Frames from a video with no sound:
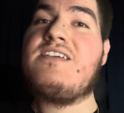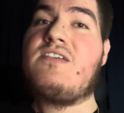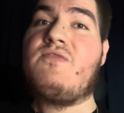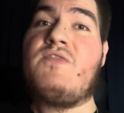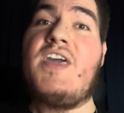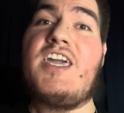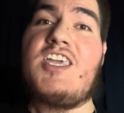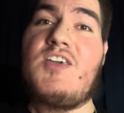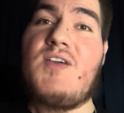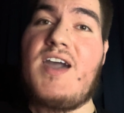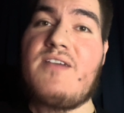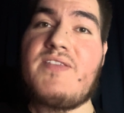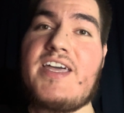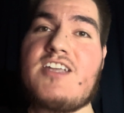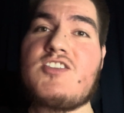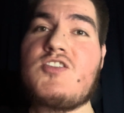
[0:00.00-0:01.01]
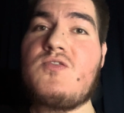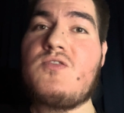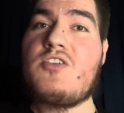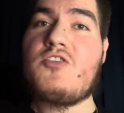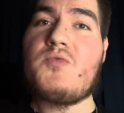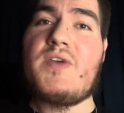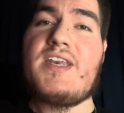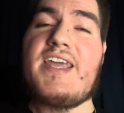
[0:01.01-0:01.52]
Vic, you have 2 to
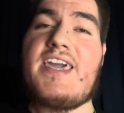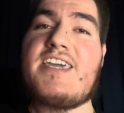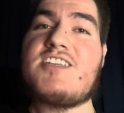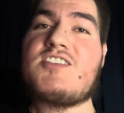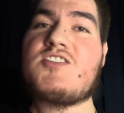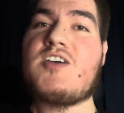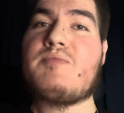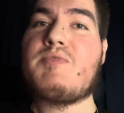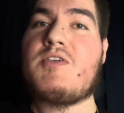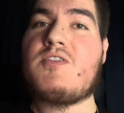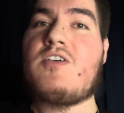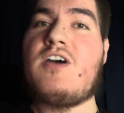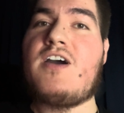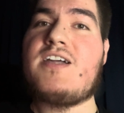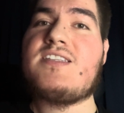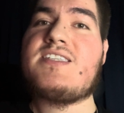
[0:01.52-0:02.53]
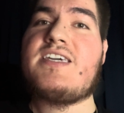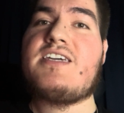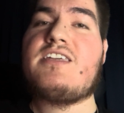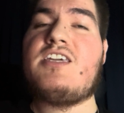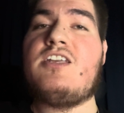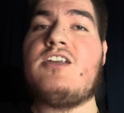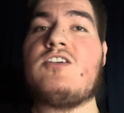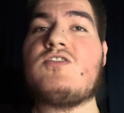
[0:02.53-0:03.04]
3 days to upload content,
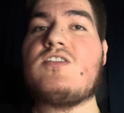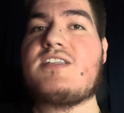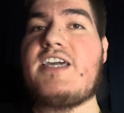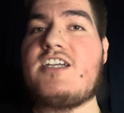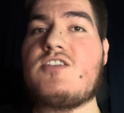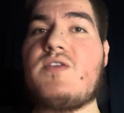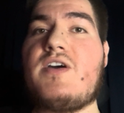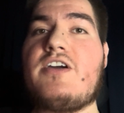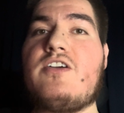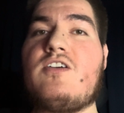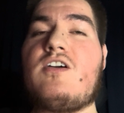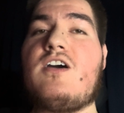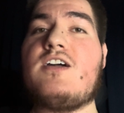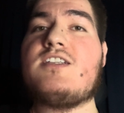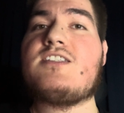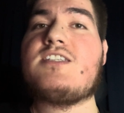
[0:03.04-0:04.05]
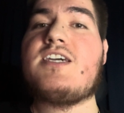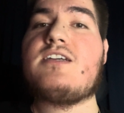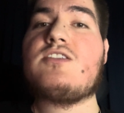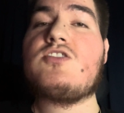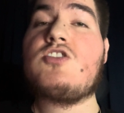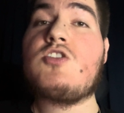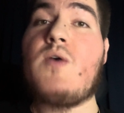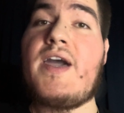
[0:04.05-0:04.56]
to schedule out your content
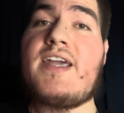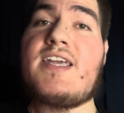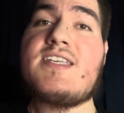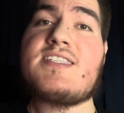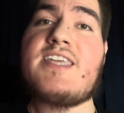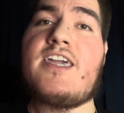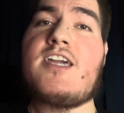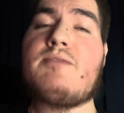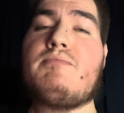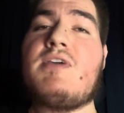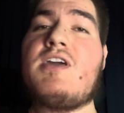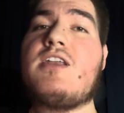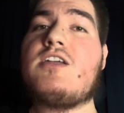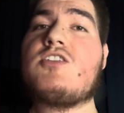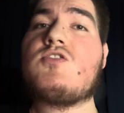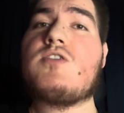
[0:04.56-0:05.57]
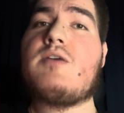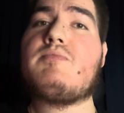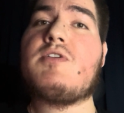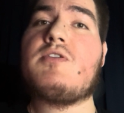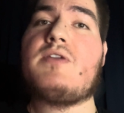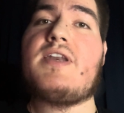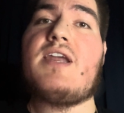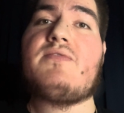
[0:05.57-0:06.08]
so I can stay committed to
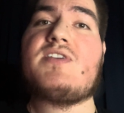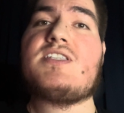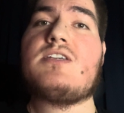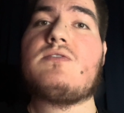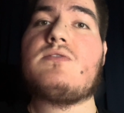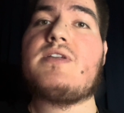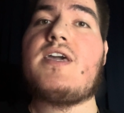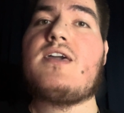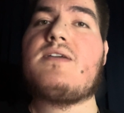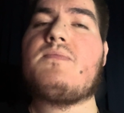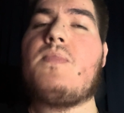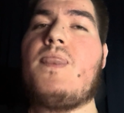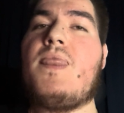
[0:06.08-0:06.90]
uploading every single day.